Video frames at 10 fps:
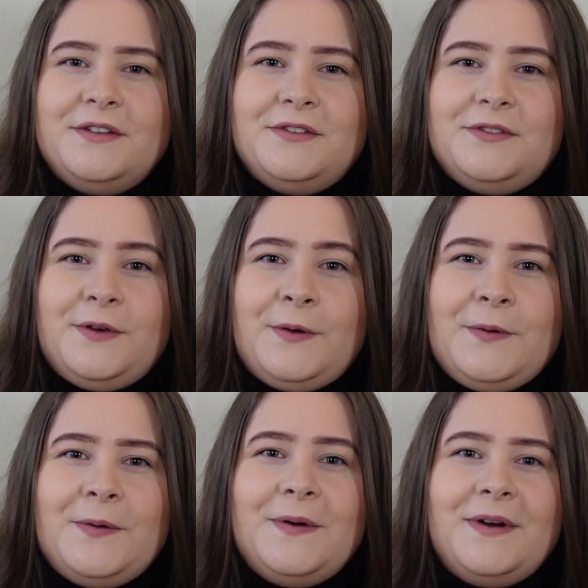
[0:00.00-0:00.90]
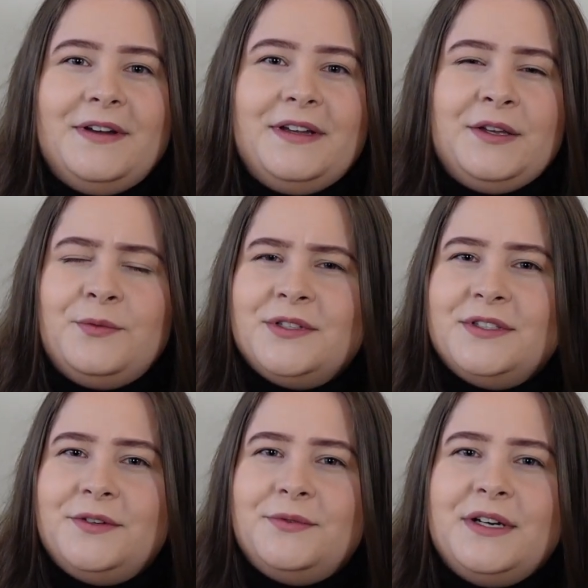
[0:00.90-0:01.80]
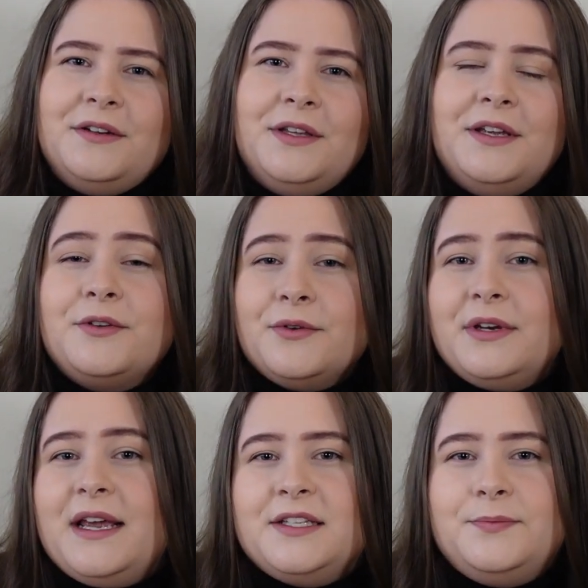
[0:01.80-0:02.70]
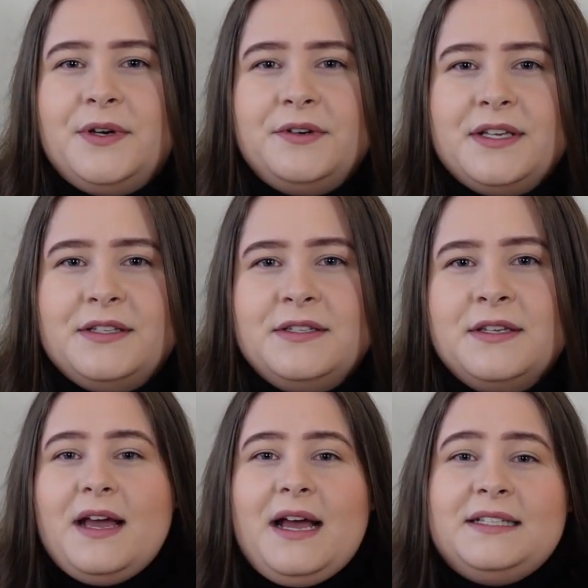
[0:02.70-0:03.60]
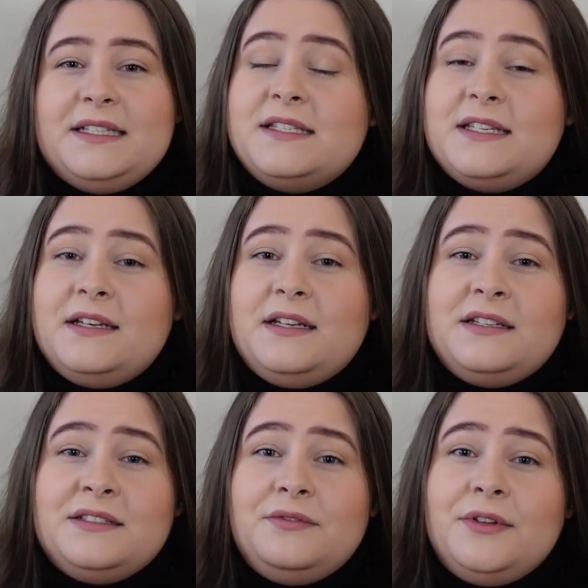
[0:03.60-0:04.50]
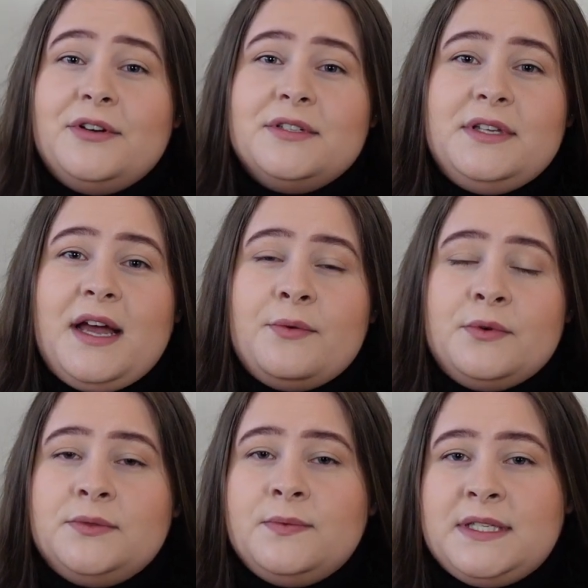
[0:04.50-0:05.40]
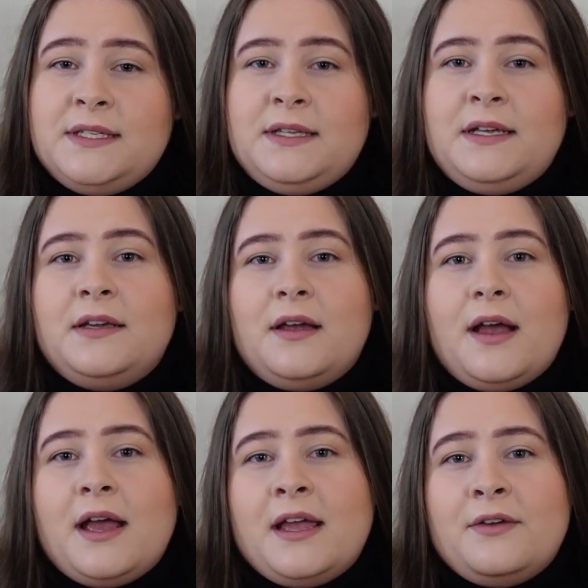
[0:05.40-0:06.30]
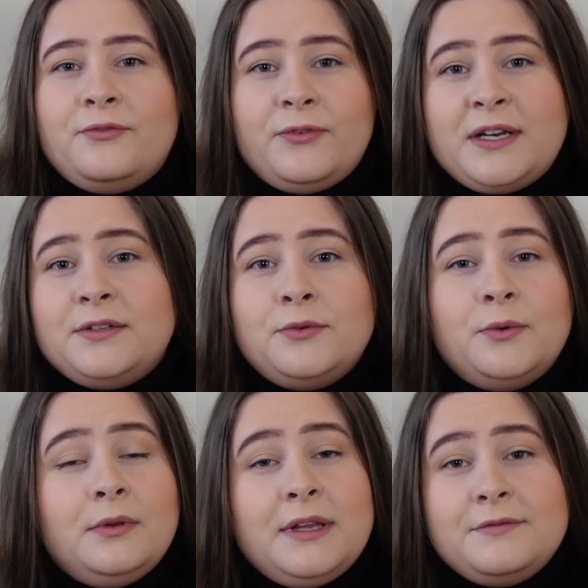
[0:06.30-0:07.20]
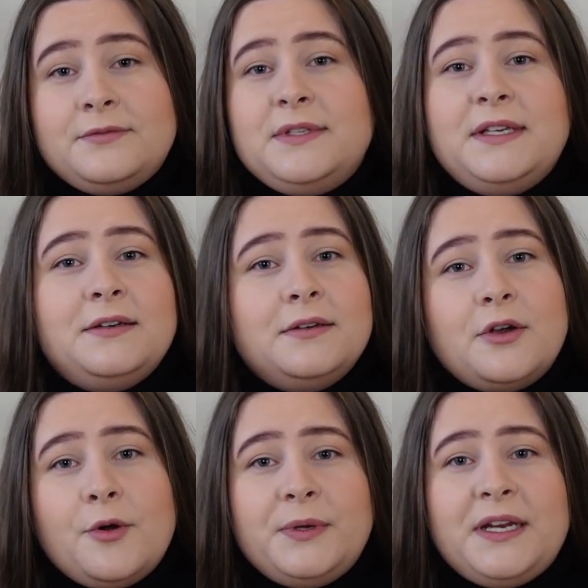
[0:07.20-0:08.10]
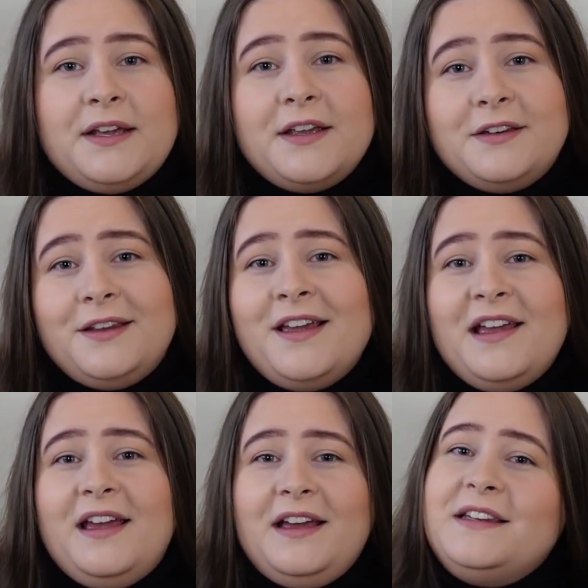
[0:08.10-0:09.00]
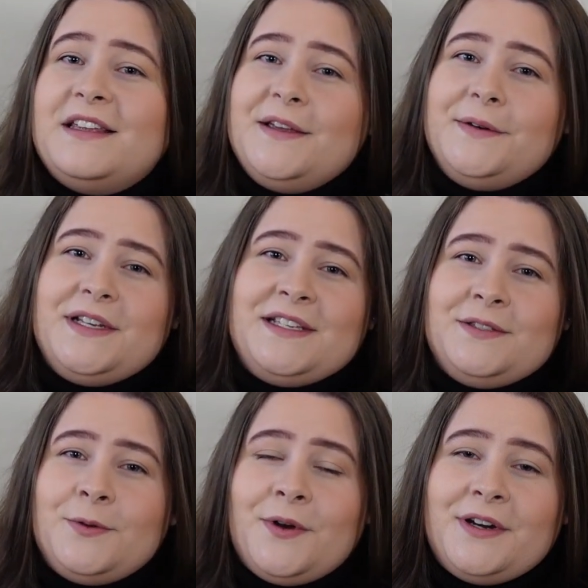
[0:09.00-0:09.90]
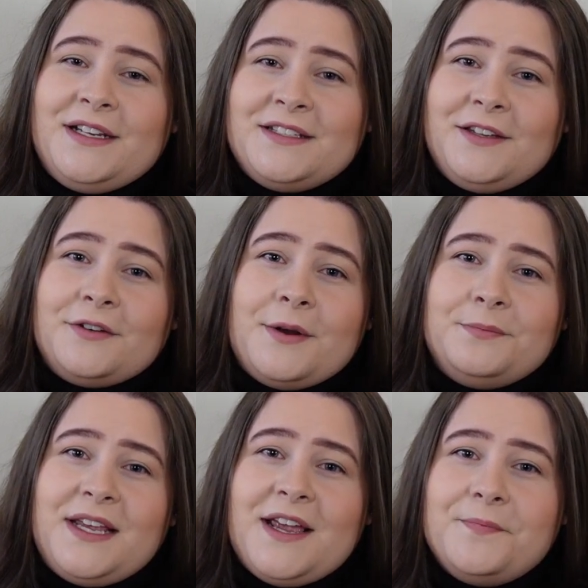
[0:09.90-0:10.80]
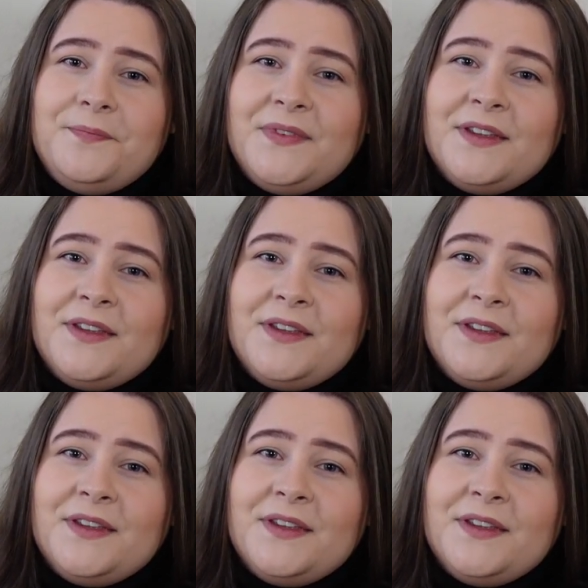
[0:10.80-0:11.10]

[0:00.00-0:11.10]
So it was a really good experience. As I said in the vlogs, I was visiting a friend who lives in Copenhagen, and here is her Instagram name.